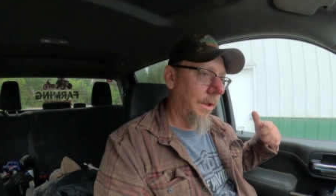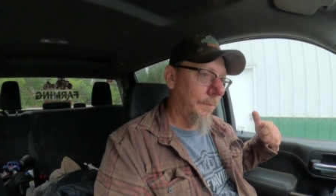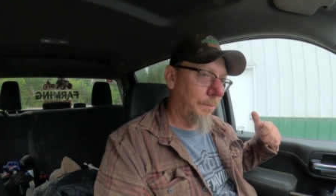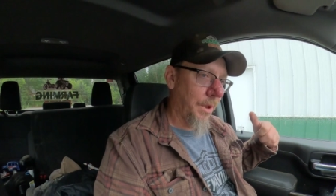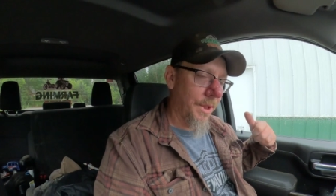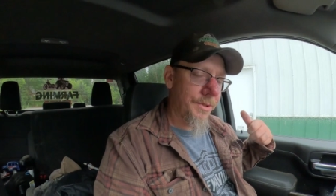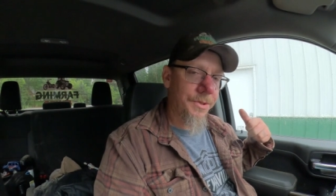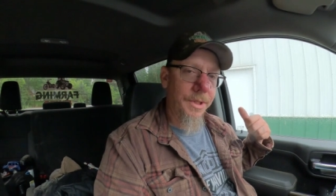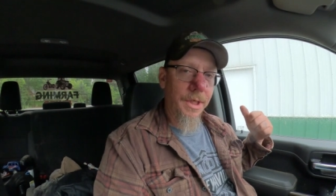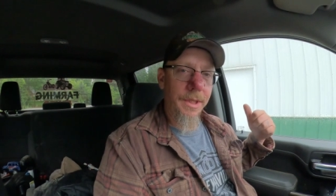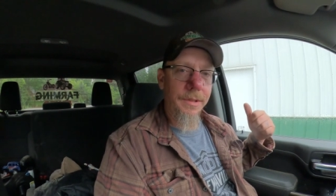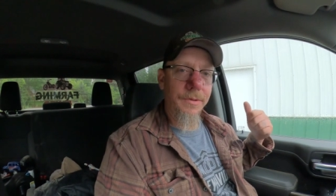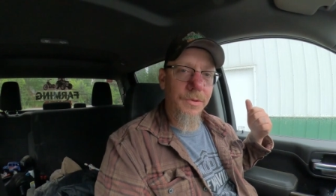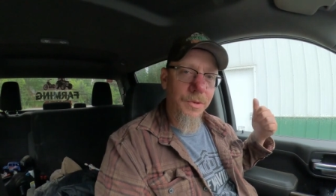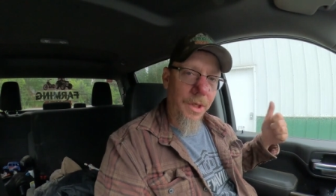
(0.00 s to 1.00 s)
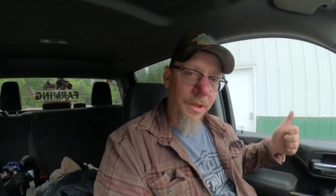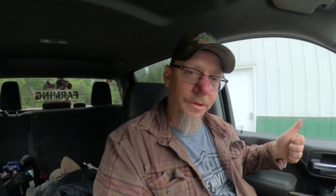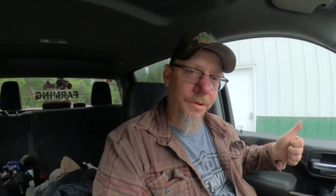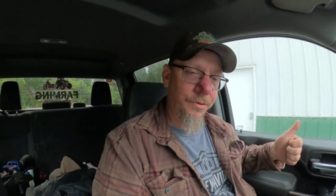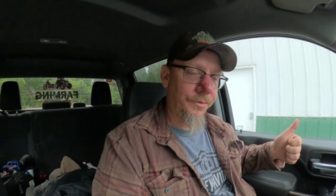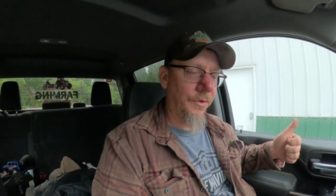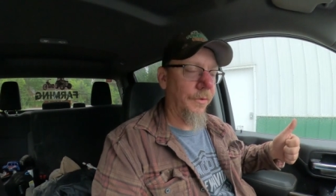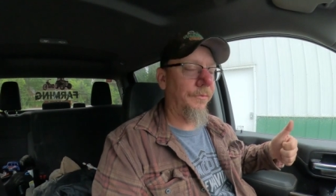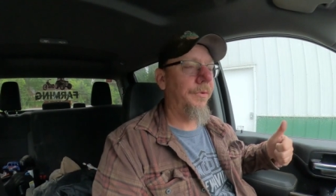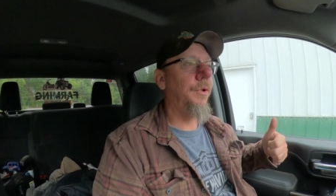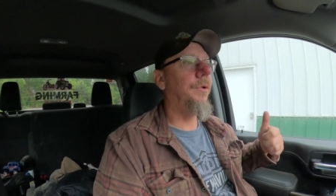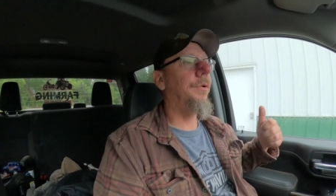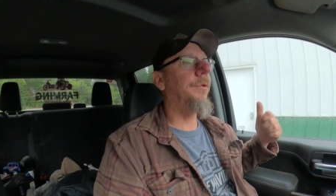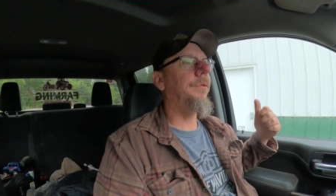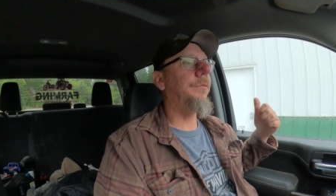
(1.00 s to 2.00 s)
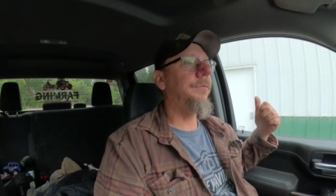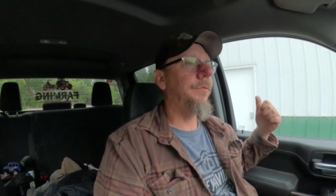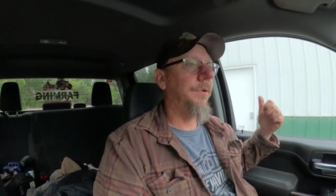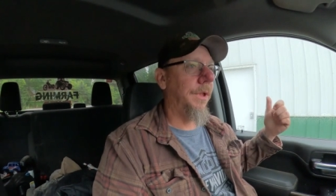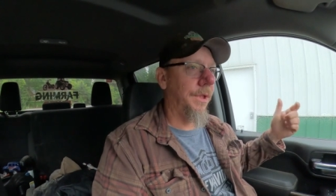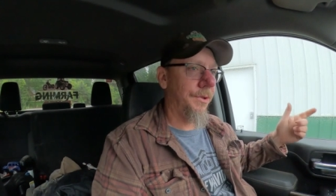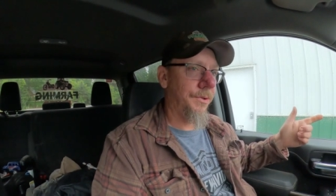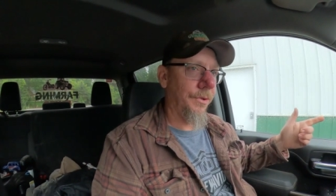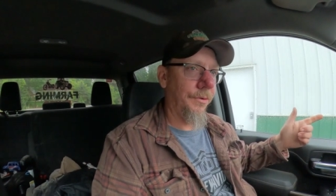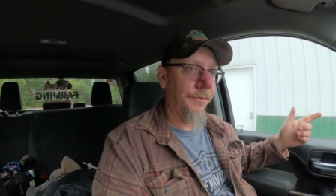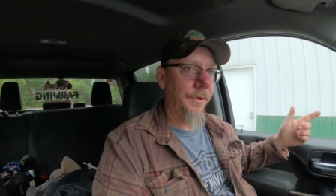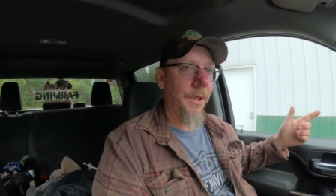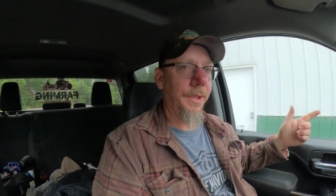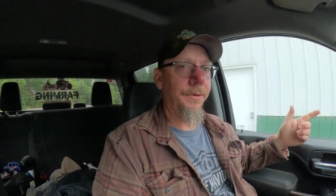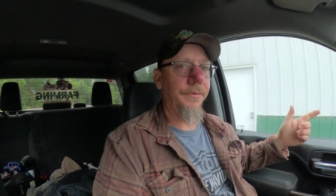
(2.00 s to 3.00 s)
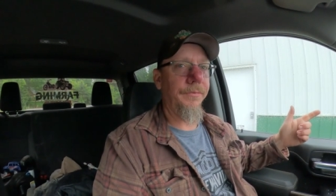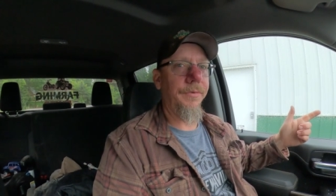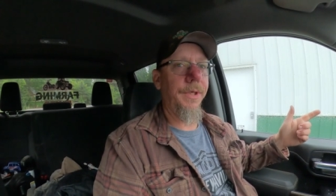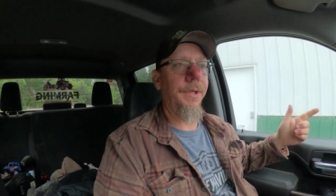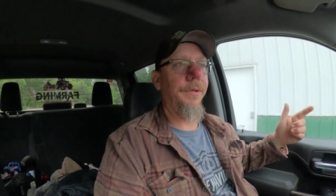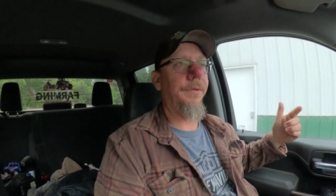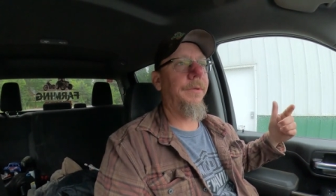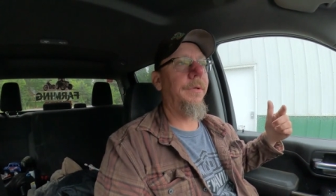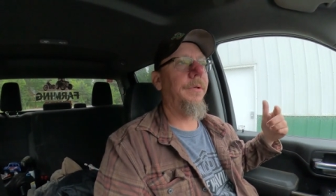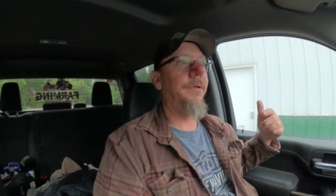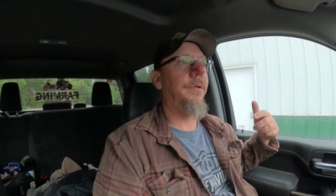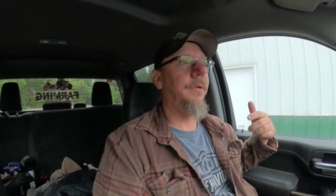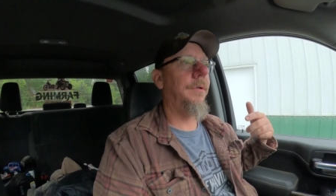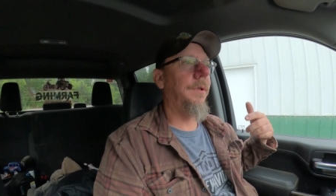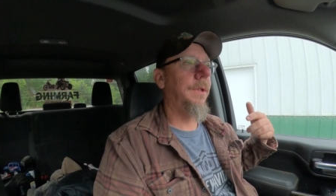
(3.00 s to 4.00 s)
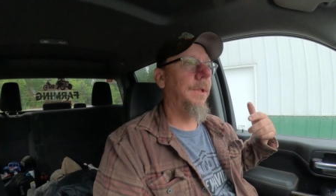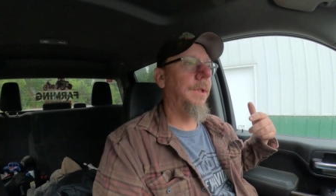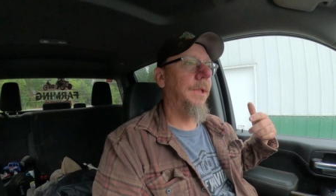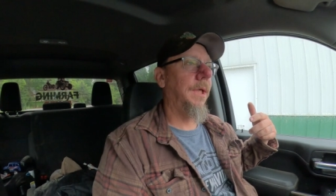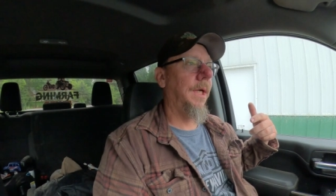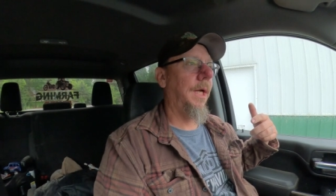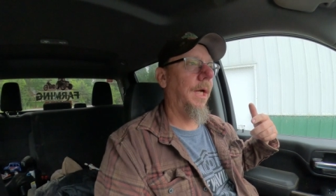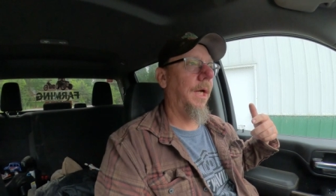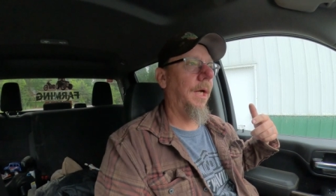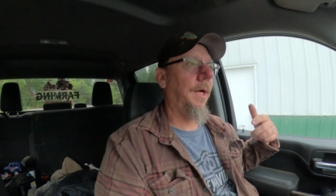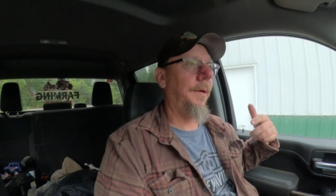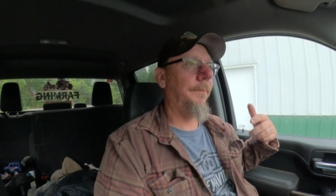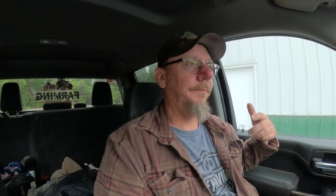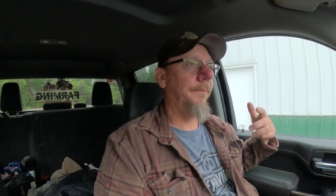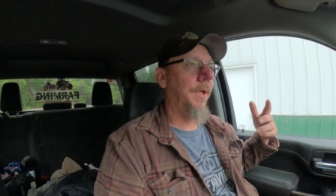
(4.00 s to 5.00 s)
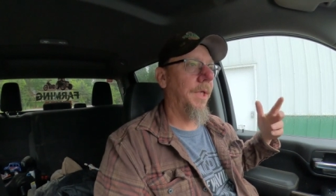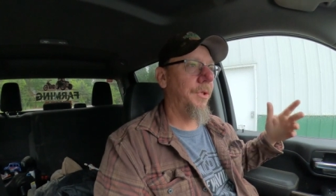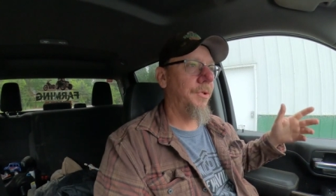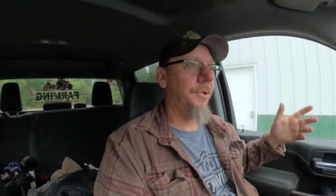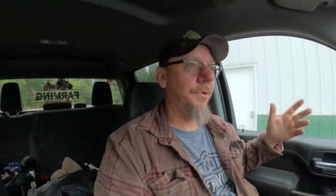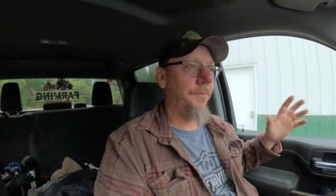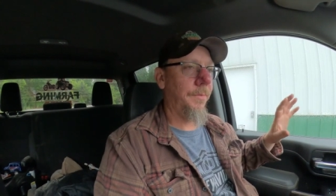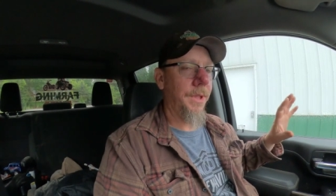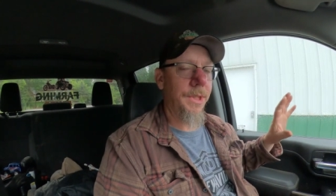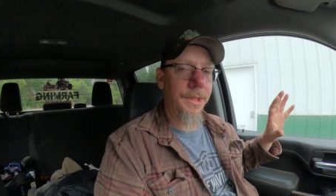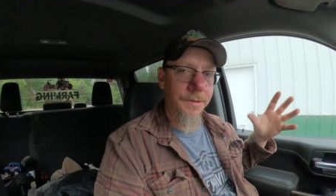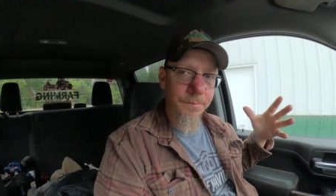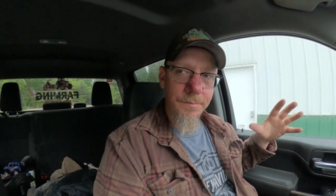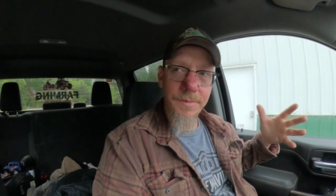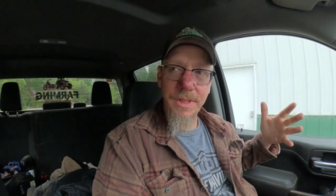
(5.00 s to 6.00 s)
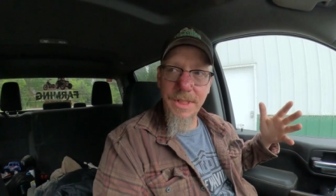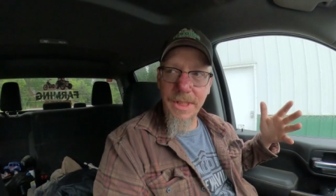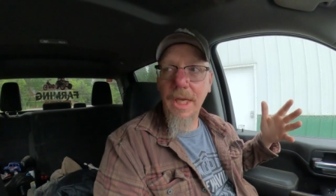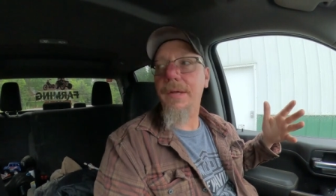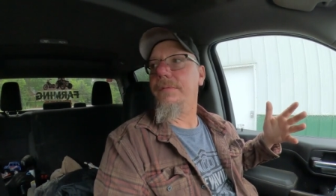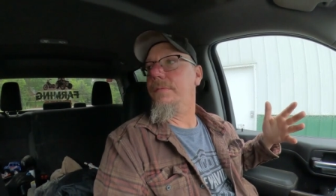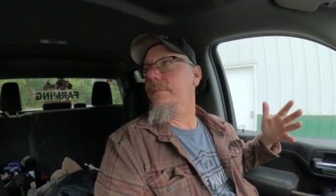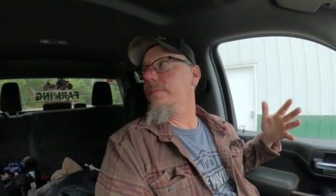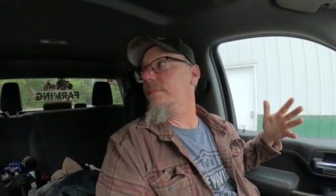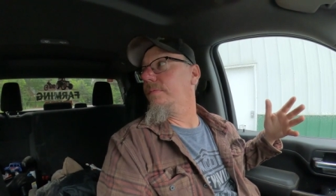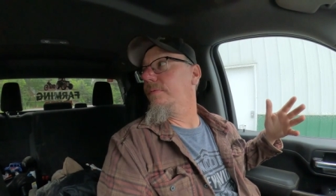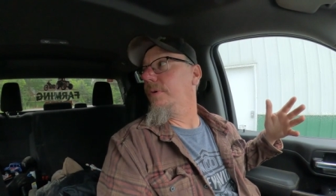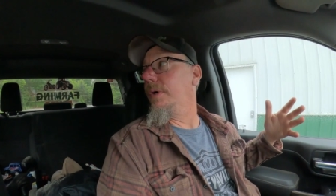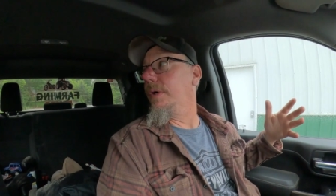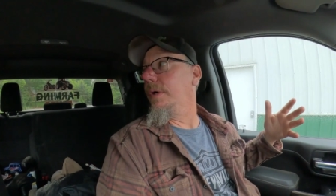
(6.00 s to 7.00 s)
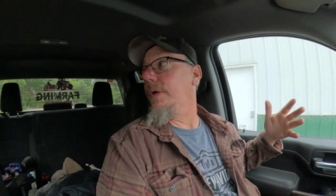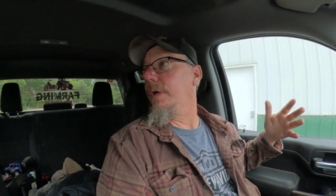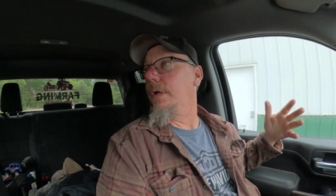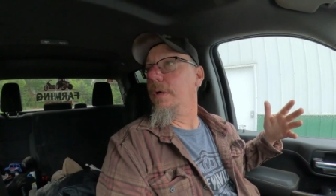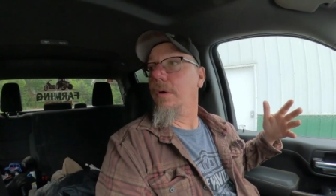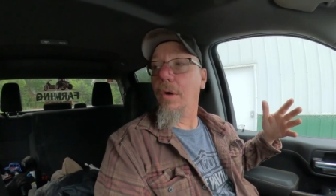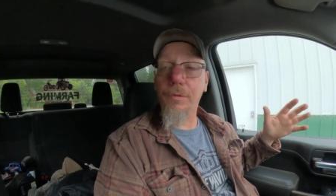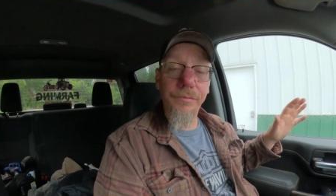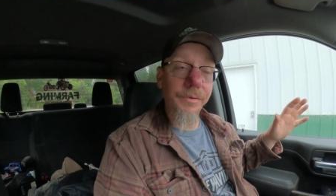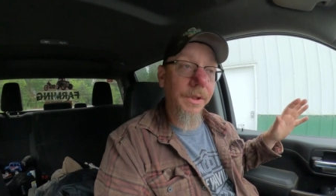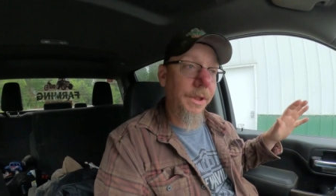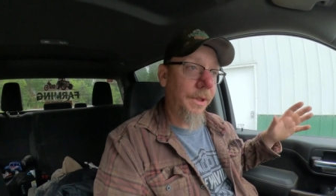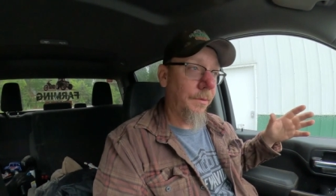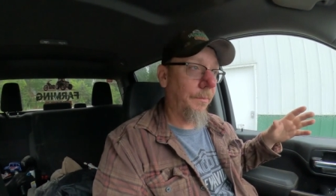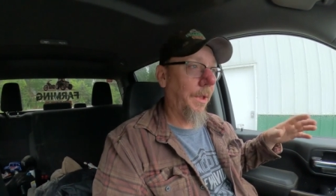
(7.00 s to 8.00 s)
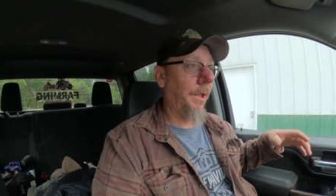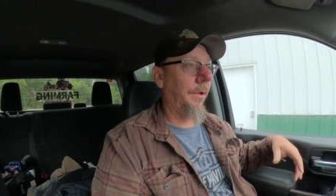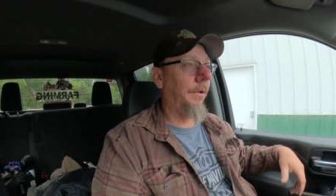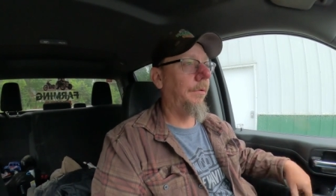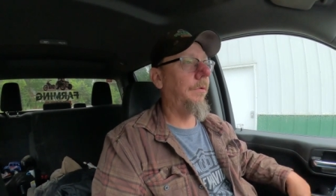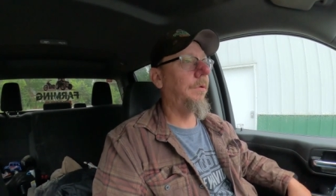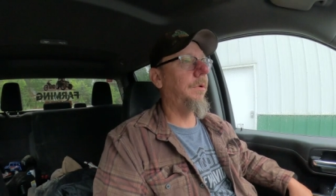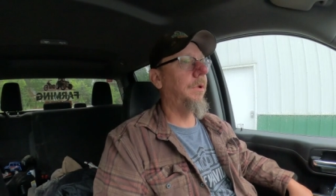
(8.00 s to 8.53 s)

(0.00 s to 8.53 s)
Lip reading: plus side, tractor's full of fuel. It's over at the field. I should be set for hopefully tomorrow,